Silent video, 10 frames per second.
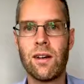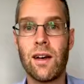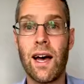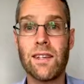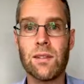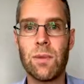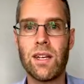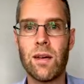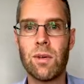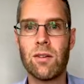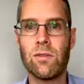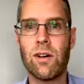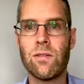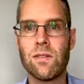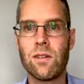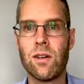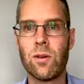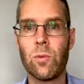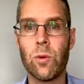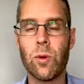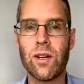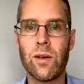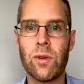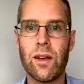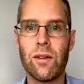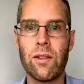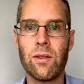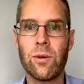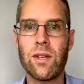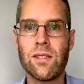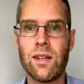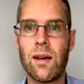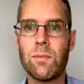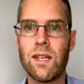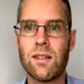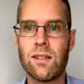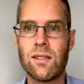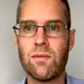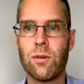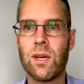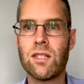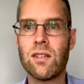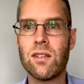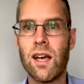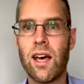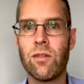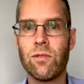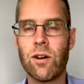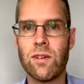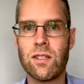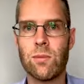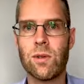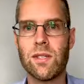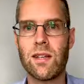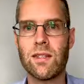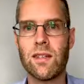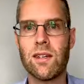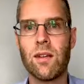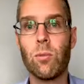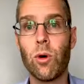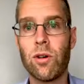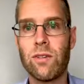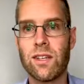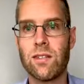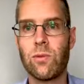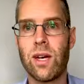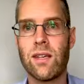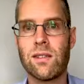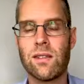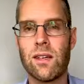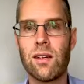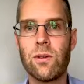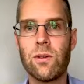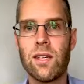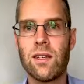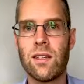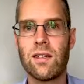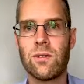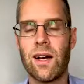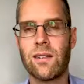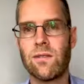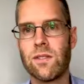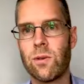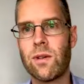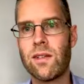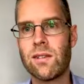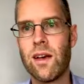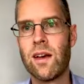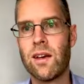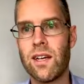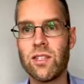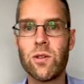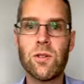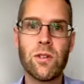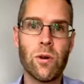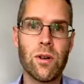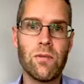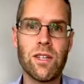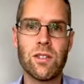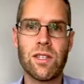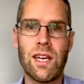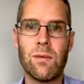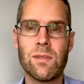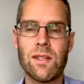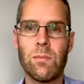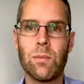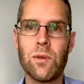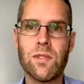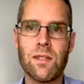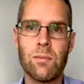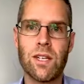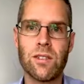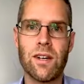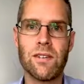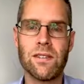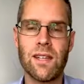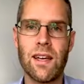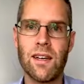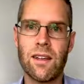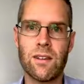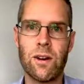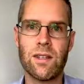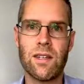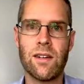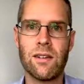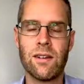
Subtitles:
As the pandemic evolves, we're working with health authorities to update this information and evolve it to present it in more effective ways, including interactive stories and choose-your-own-adventure games that boost and measure understanding of the content.